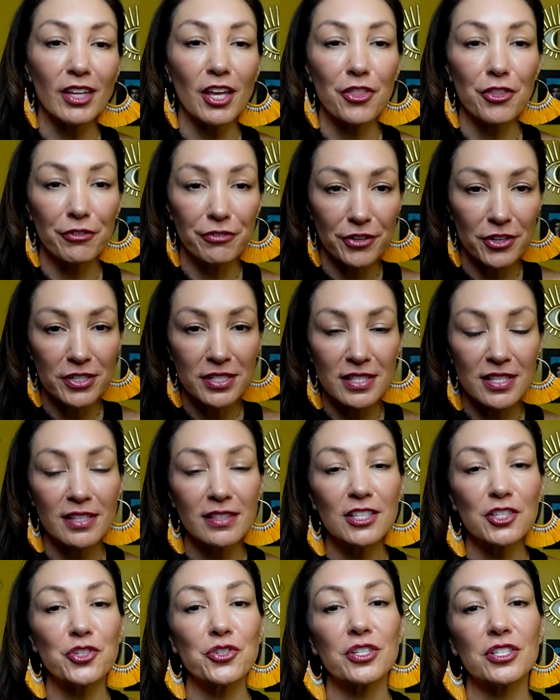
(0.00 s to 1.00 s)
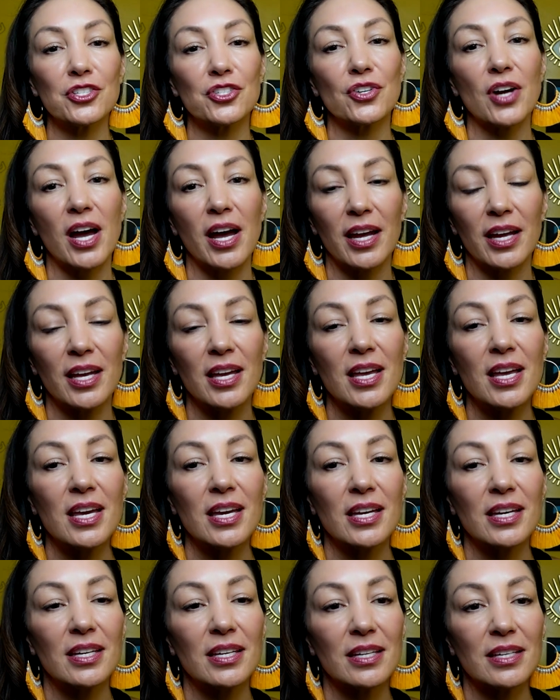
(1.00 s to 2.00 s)
The first thing that you can try
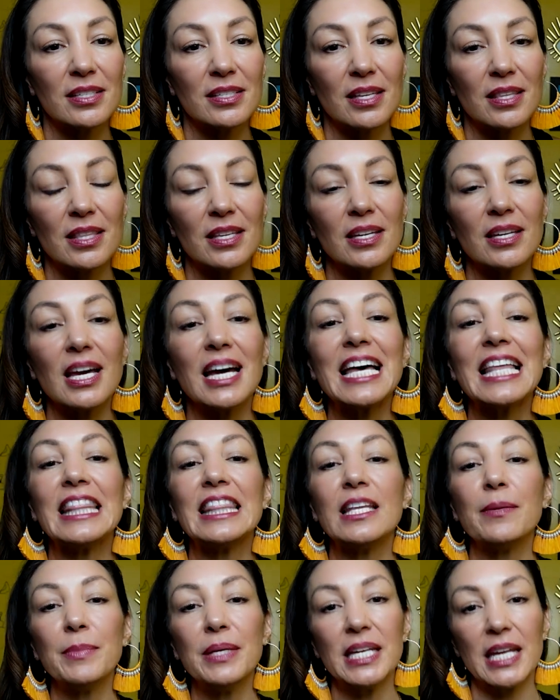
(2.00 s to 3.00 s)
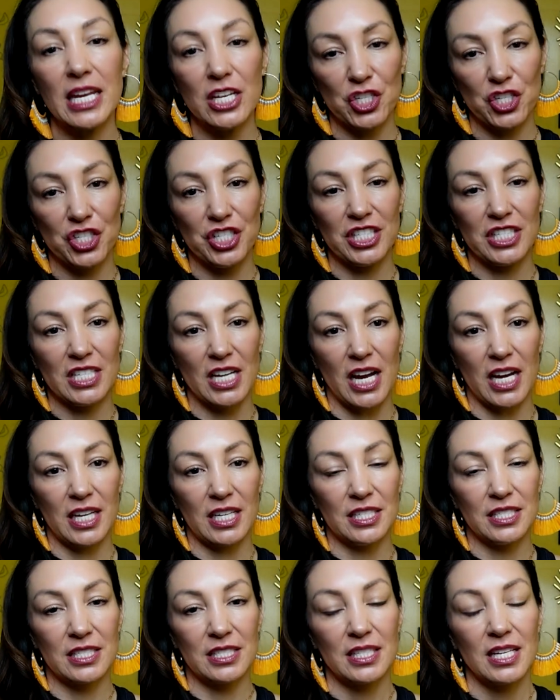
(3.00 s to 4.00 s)
is the elimination
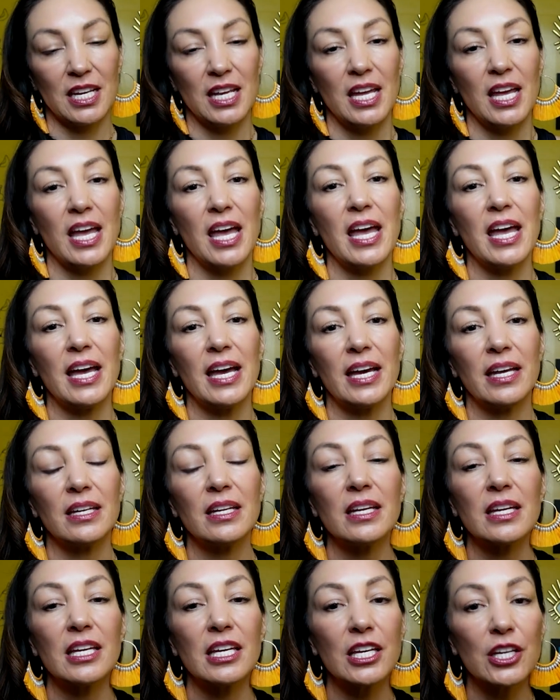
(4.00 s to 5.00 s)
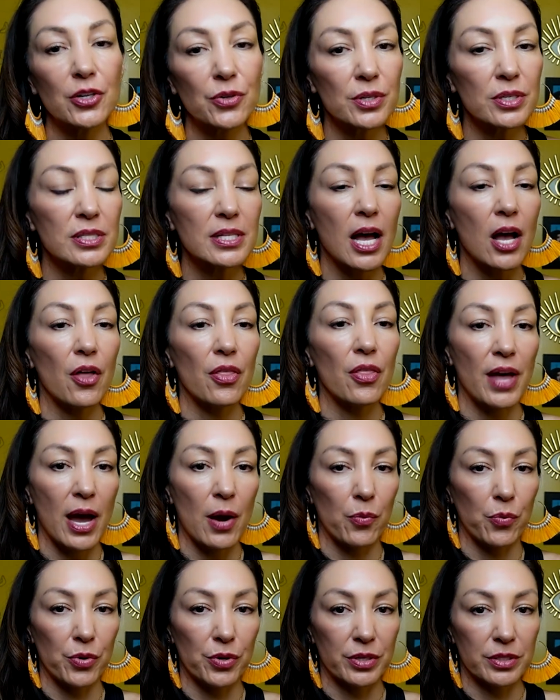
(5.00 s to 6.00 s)
diet. And here is how
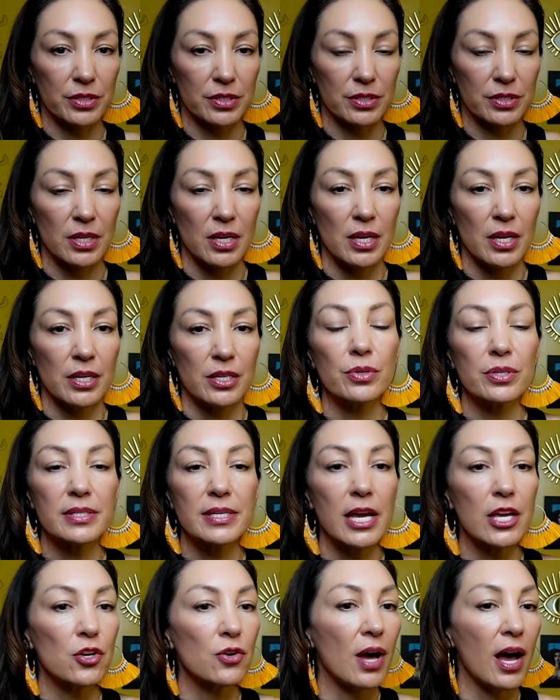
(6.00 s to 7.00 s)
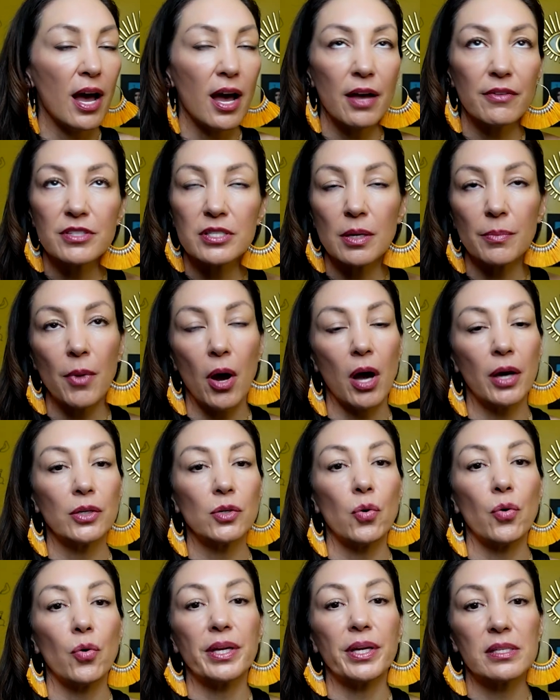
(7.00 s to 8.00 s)
that works. Say you have some
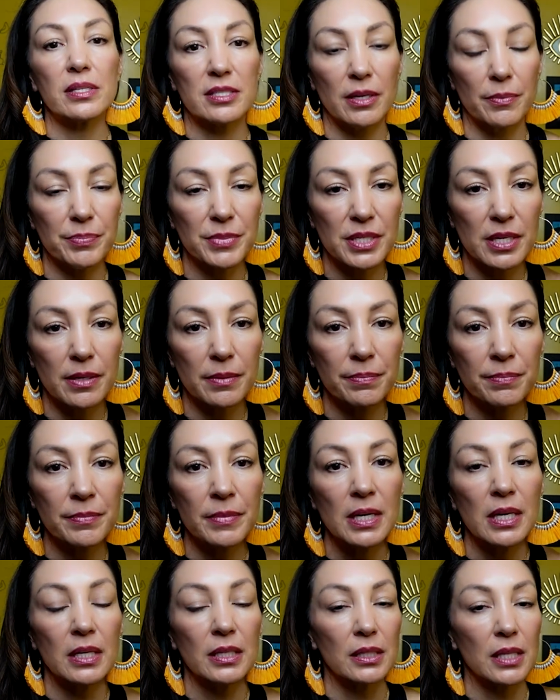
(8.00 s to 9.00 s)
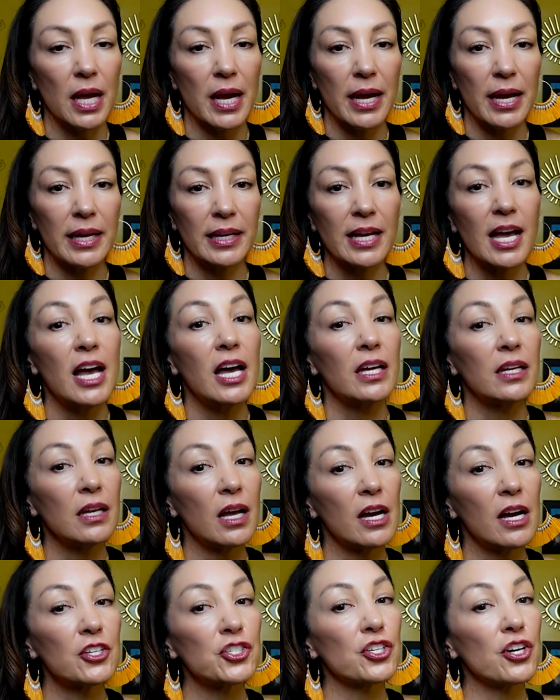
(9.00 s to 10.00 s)
ongoing symptom like
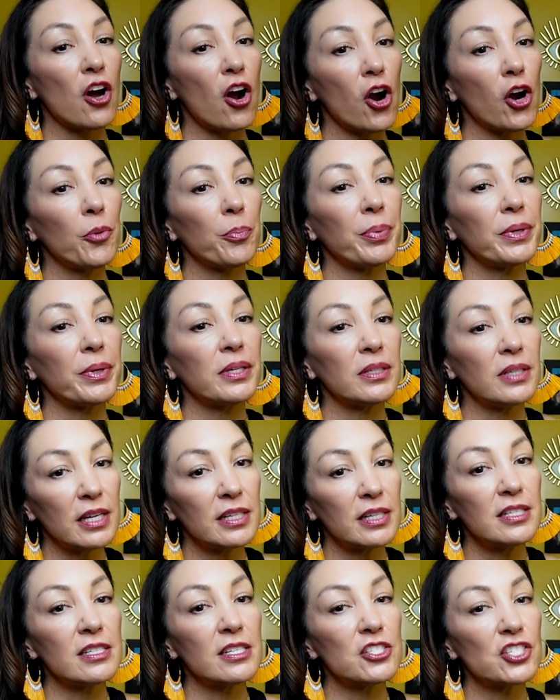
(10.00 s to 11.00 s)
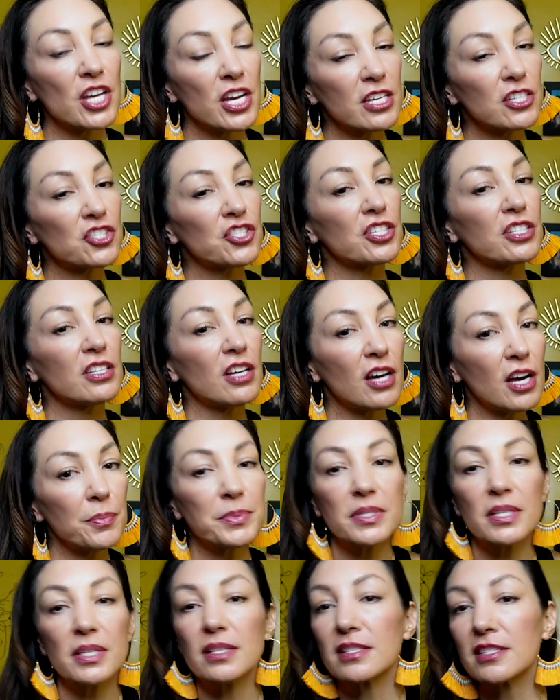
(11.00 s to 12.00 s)
nausea, heartbeat, indigestion,
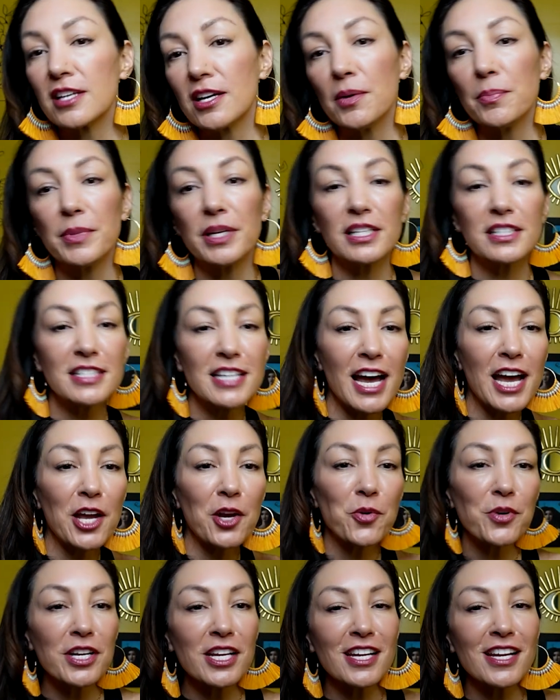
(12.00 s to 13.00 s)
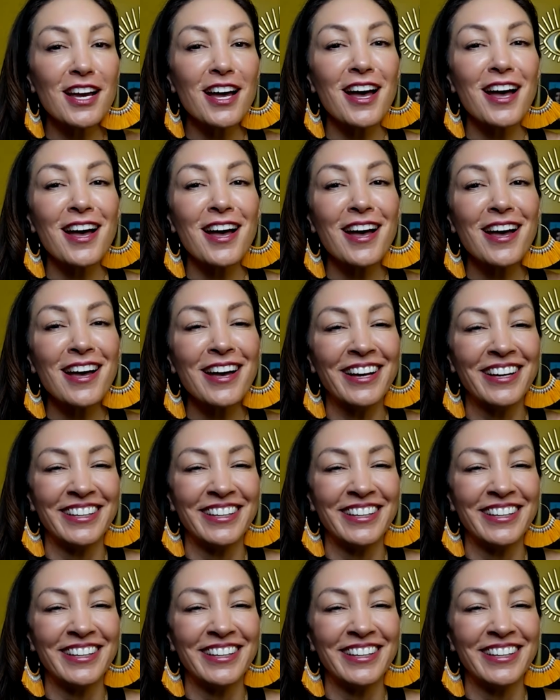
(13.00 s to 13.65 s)
upset stomach, diarrhea.